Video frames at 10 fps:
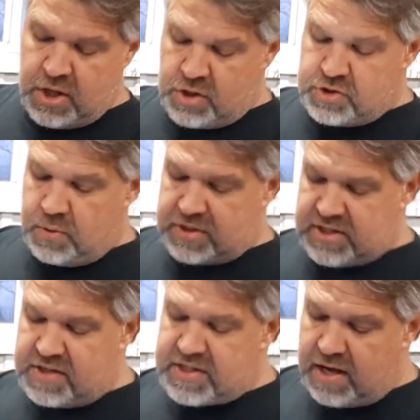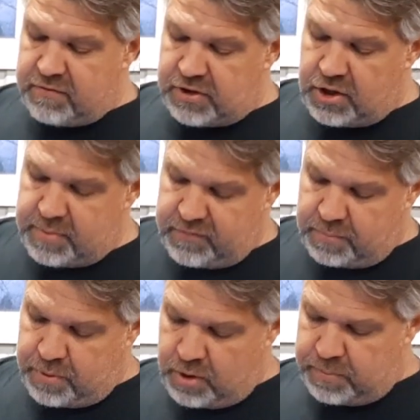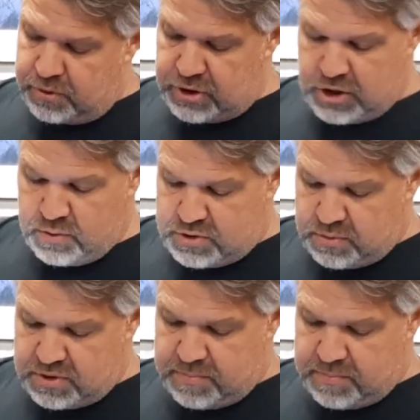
So it does have a little bit of a purple hue to it,